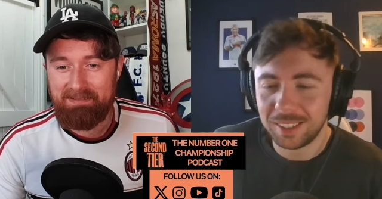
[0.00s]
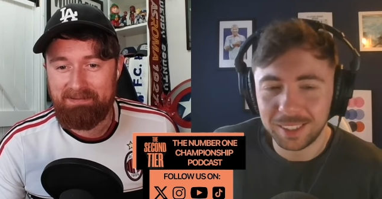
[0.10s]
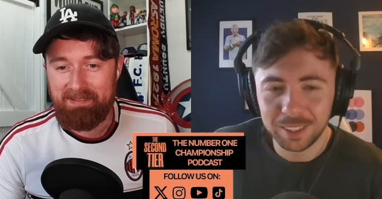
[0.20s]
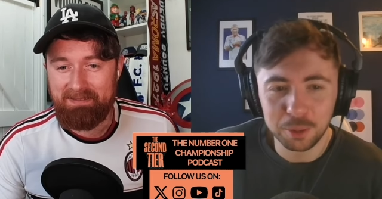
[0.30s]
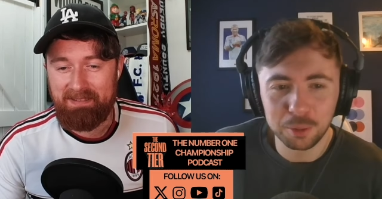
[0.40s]

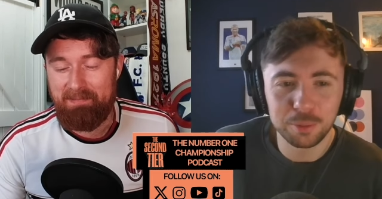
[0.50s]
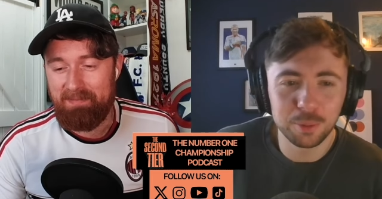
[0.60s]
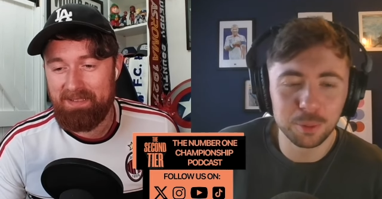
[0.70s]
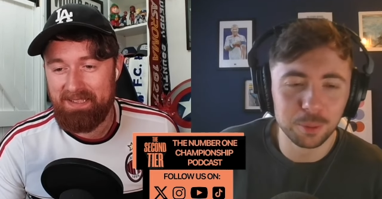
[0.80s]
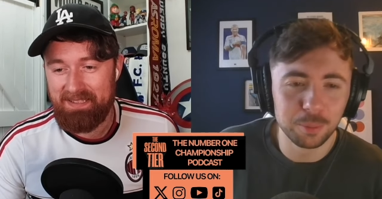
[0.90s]
Speaker 1: I, you're I'm, a
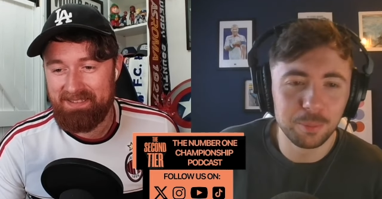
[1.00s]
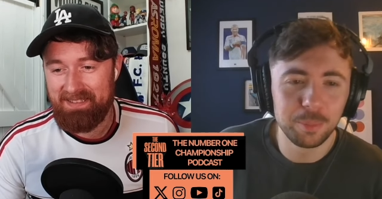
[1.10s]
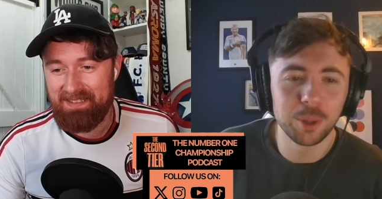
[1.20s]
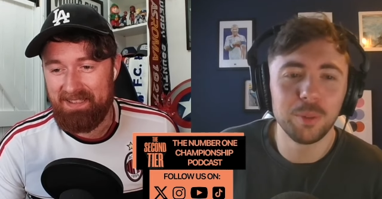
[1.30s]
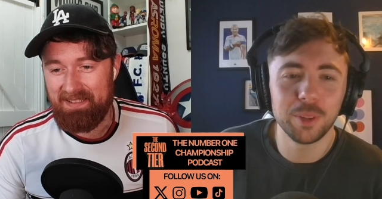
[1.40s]
fool
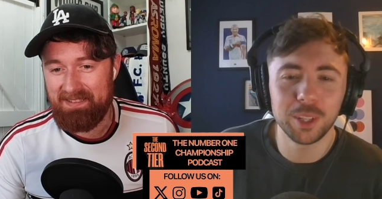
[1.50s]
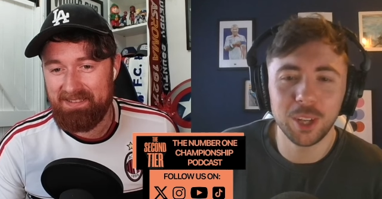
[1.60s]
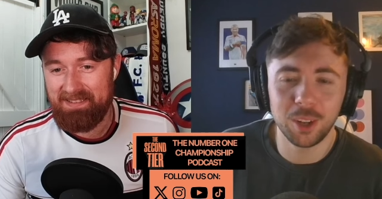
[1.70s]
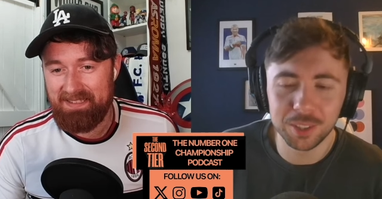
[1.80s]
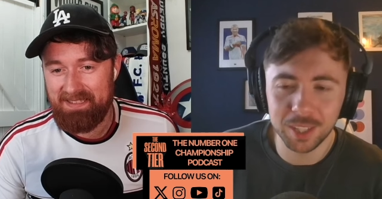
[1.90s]
purely for the
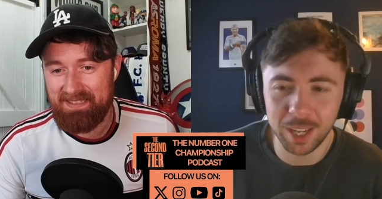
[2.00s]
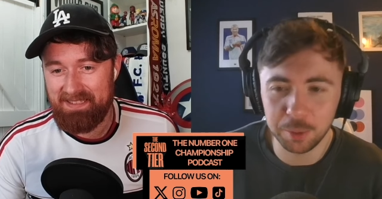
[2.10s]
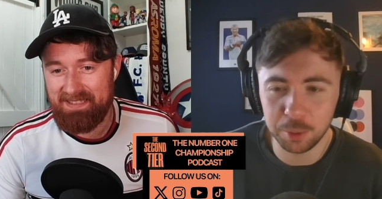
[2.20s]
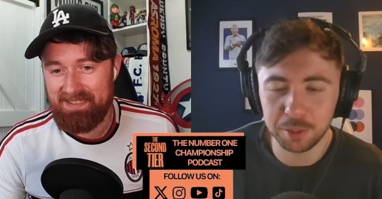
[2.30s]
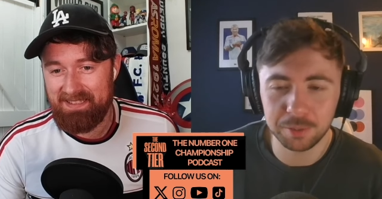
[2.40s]
content.
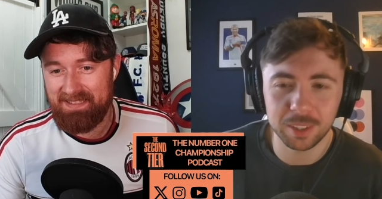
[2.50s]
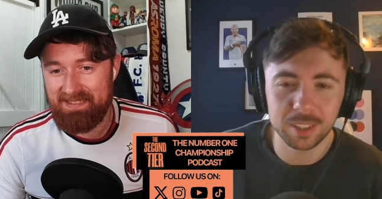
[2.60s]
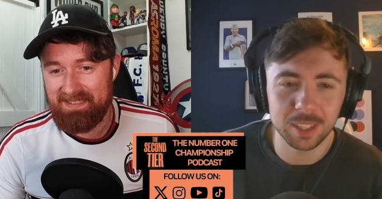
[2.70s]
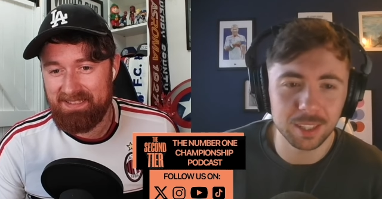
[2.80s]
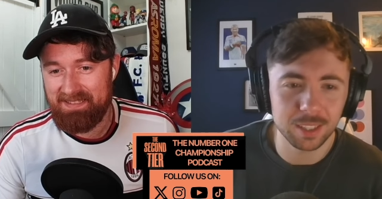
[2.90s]
Ipswich are
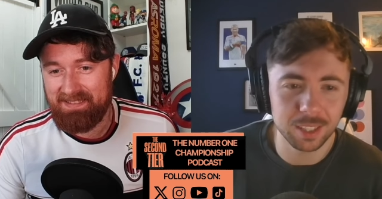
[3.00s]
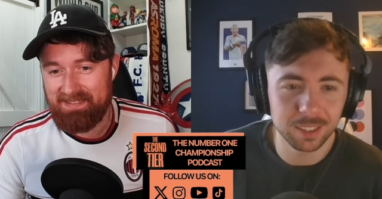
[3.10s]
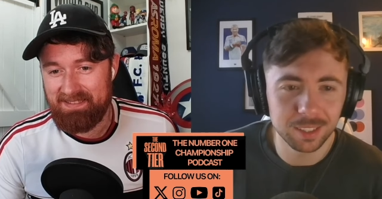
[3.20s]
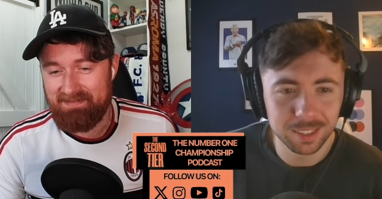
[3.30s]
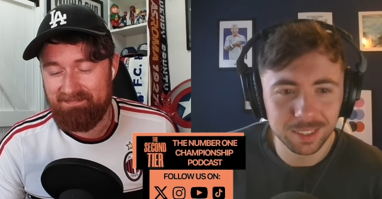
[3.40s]

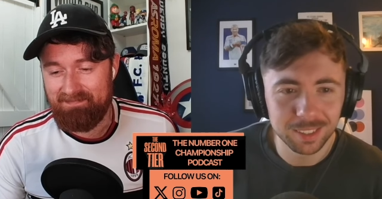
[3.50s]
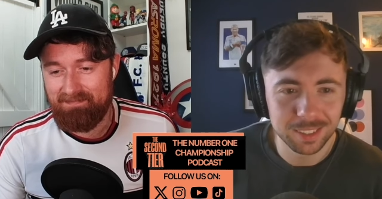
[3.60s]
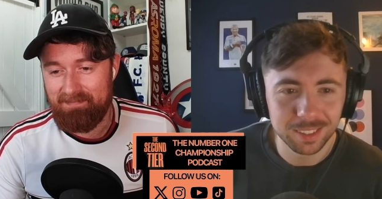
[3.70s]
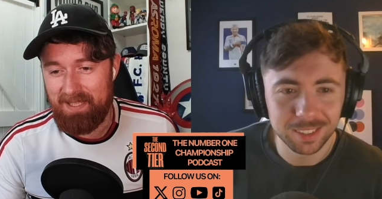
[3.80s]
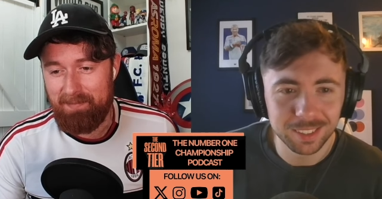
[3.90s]
fantastic.
Speaker 2: Mm,
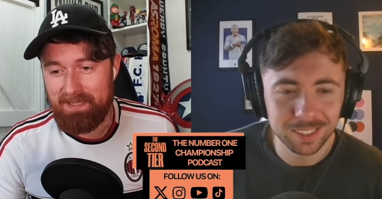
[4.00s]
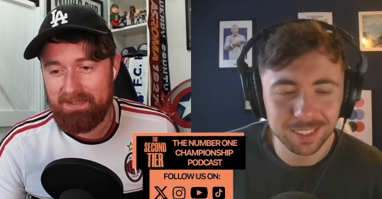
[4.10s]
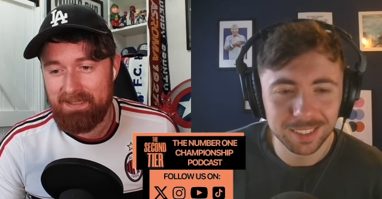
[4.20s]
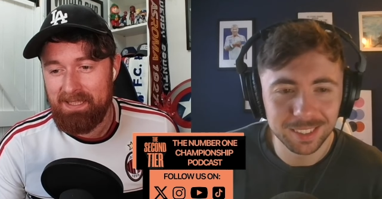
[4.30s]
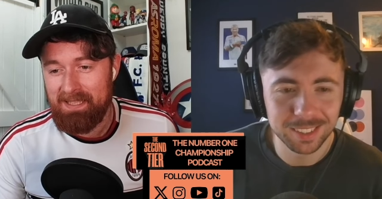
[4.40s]
maybe,
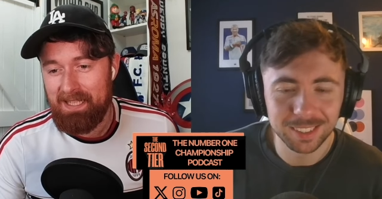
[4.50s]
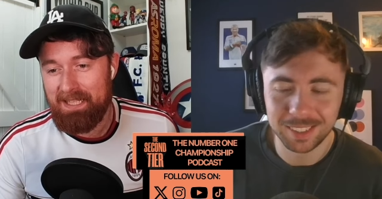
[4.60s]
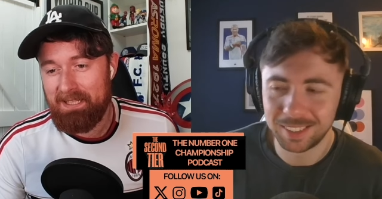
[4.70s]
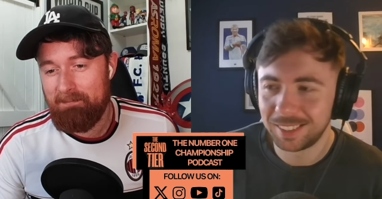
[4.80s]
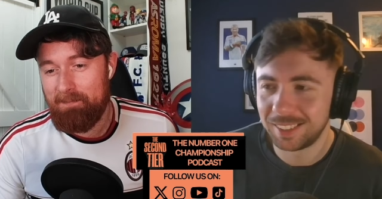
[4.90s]

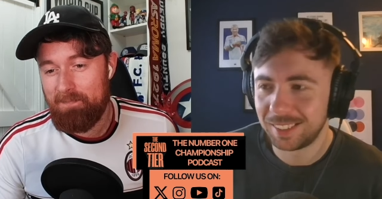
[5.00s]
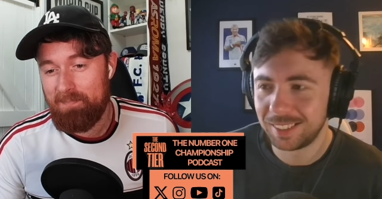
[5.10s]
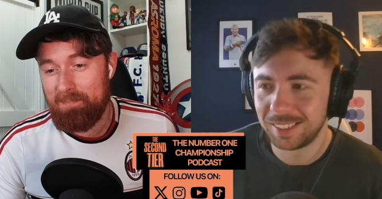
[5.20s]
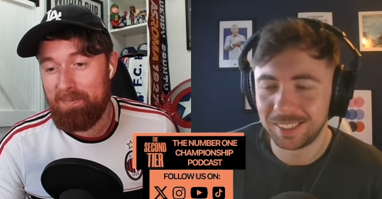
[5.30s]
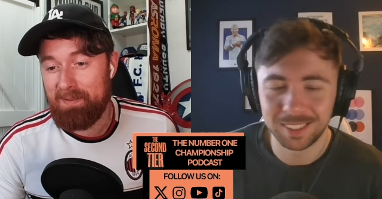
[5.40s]
um,
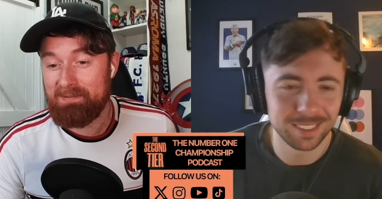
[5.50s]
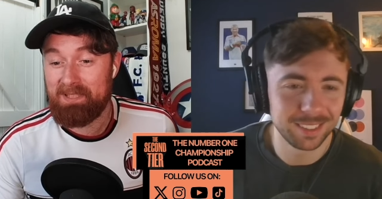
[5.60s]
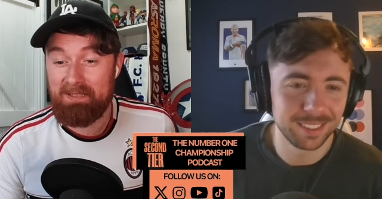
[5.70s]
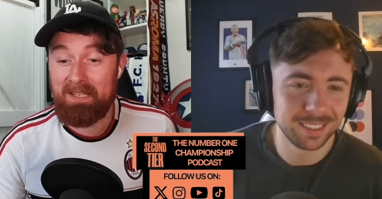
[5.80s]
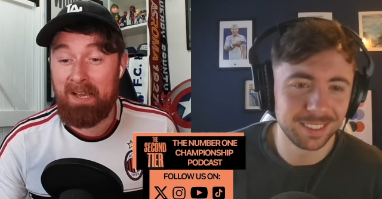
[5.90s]

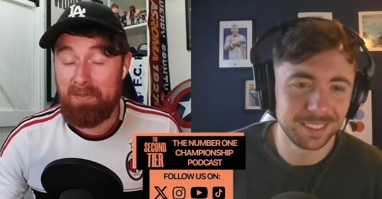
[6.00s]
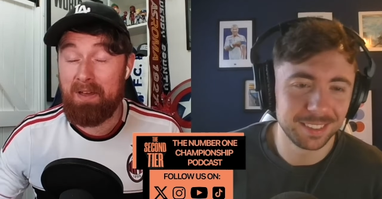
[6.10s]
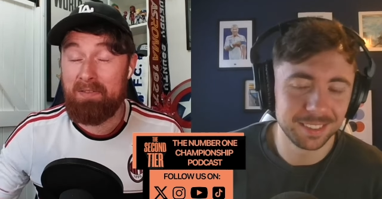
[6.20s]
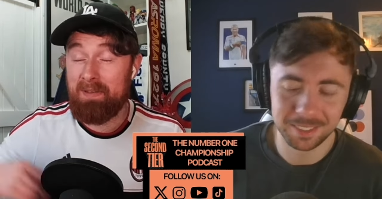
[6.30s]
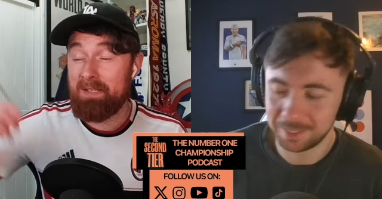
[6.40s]
but I, I, th-
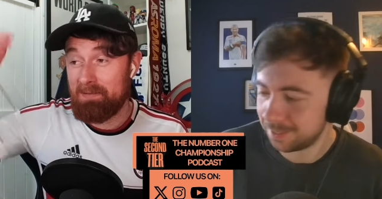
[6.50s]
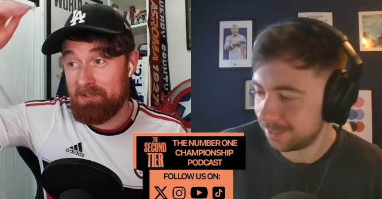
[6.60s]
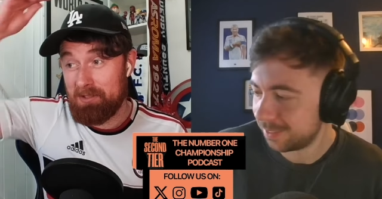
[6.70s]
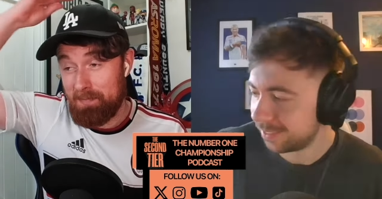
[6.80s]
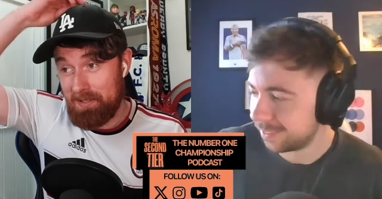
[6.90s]
I, think
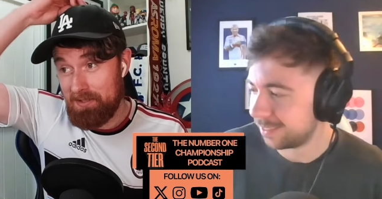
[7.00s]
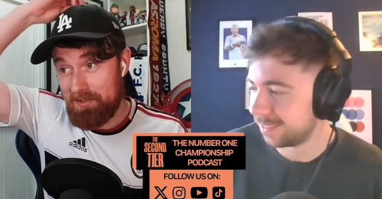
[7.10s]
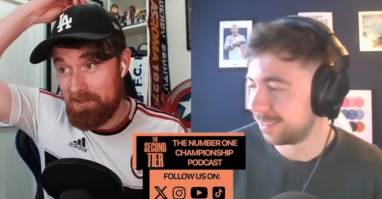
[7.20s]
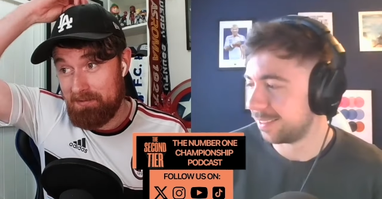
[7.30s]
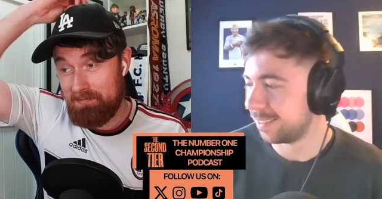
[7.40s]
just
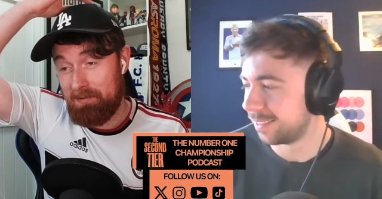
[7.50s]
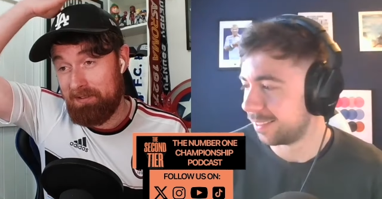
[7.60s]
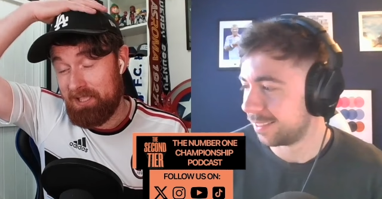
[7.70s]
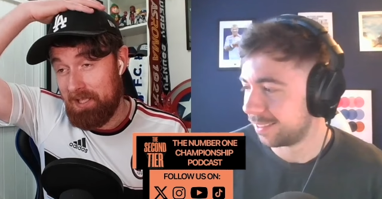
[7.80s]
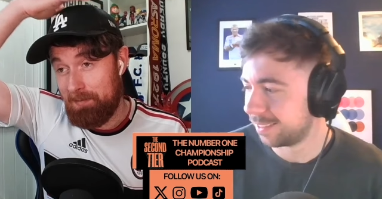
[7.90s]
because
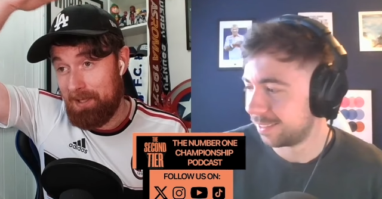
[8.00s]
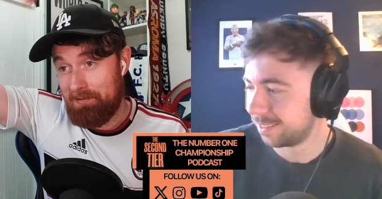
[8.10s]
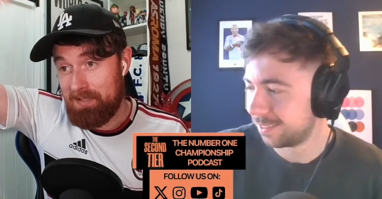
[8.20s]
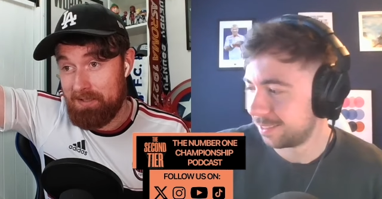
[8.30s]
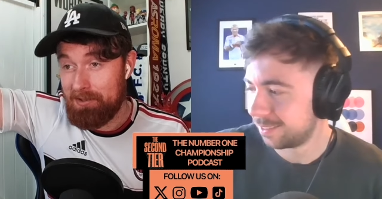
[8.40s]
obviously the
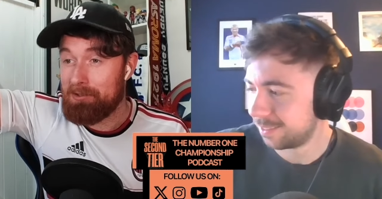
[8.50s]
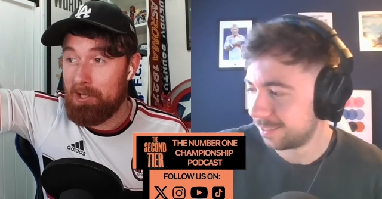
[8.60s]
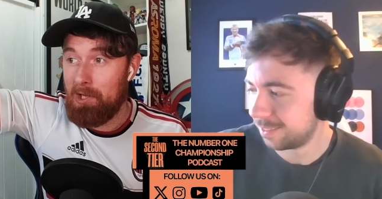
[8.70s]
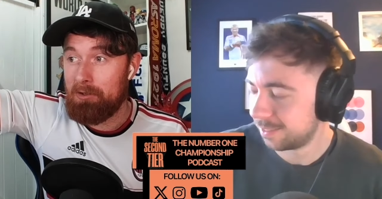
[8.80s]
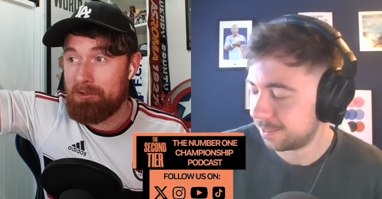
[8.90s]
playoffs is such a
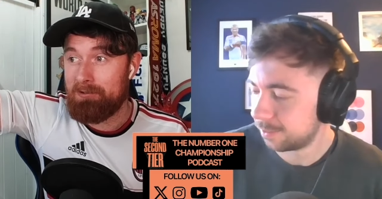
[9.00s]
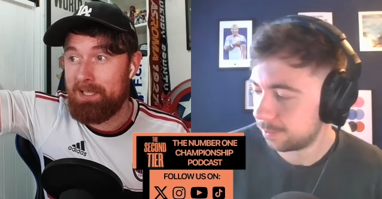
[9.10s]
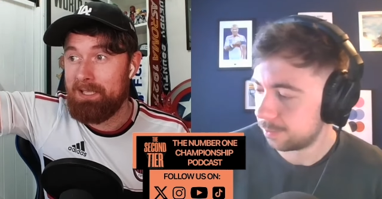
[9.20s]
lottery.